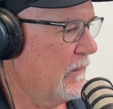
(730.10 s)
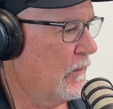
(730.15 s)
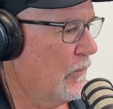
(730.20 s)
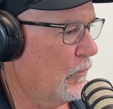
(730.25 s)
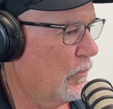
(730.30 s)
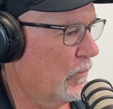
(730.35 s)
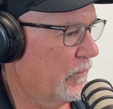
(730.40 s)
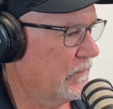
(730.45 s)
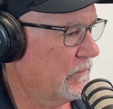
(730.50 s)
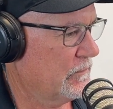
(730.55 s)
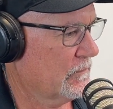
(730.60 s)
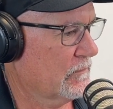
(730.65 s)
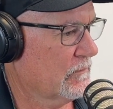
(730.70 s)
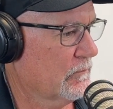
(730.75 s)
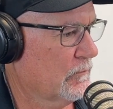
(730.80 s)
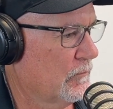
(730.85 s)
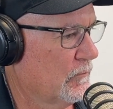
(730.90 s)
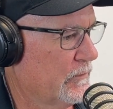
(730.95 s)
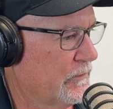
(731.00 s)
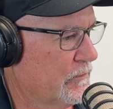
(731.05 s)
When
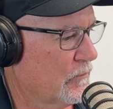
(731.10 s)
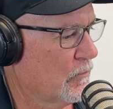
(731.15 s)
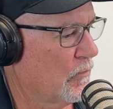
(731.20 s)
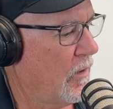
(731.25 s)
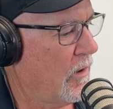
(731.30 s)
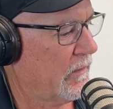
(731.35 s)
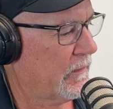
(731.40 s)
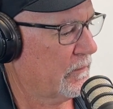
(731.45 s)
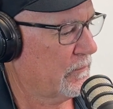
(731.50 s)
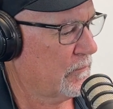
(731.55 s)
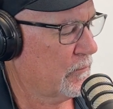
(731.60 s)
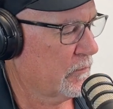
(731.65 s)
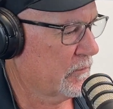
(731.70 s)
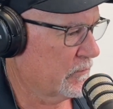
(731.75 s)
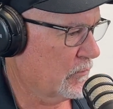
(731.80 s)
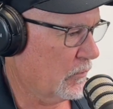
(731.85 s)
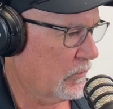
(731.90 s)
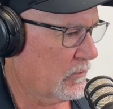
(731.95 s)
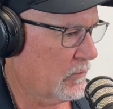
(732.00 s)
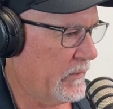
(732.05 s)
you're walking through a
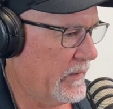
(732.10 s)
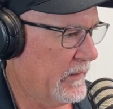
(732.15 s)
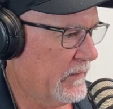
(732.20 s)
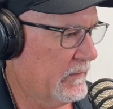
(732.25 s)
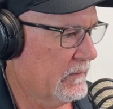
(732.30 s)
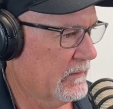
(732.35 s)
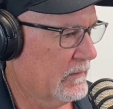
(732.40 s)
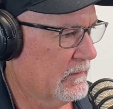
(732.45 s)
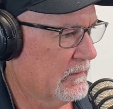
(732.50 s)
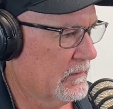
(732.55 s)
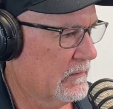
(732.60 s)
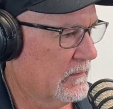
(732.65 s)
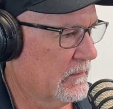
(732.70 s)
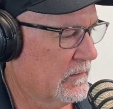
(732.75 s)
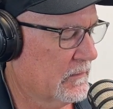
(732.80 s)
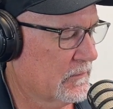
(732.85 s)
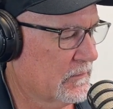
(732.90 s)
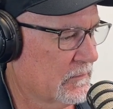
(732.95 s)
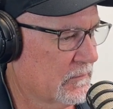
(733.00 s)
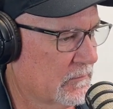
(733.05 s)
doorway,
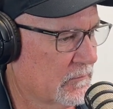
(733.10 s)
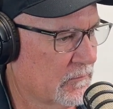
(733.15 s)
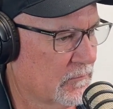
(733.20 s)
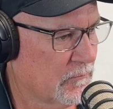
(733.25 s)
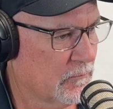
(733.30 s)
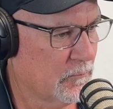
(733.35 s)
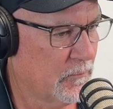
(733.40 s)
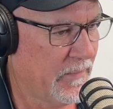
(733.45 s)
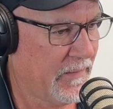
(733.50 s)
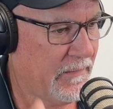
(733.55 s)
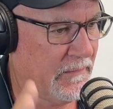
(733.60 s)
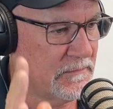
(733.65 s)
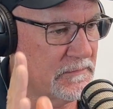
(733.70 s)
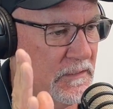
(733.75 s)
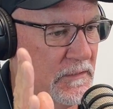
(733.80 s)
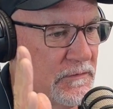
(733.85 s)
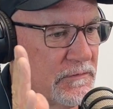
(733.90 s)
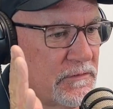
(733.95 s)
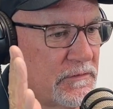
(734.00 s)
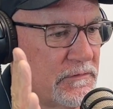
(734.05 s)
pay
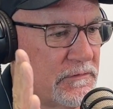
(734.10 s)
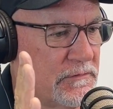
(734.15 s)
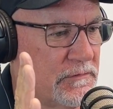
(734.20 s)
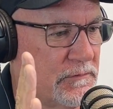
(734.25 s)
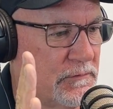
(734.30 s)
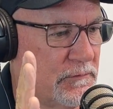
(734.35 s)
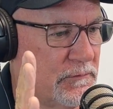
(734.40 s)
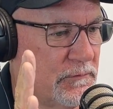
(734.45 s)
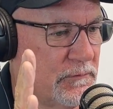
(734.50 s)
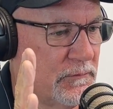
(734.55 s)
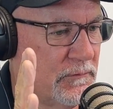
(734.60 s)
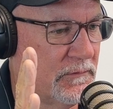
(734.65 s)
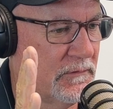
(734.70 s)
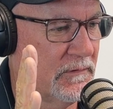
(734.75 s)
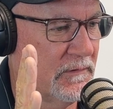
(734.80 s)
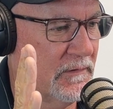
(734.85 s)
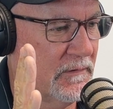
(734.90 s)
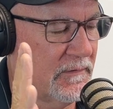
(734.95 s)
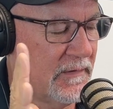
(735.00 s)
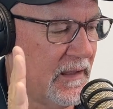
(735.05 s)
attention to
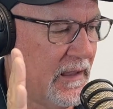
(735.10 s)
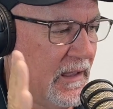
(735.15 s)
the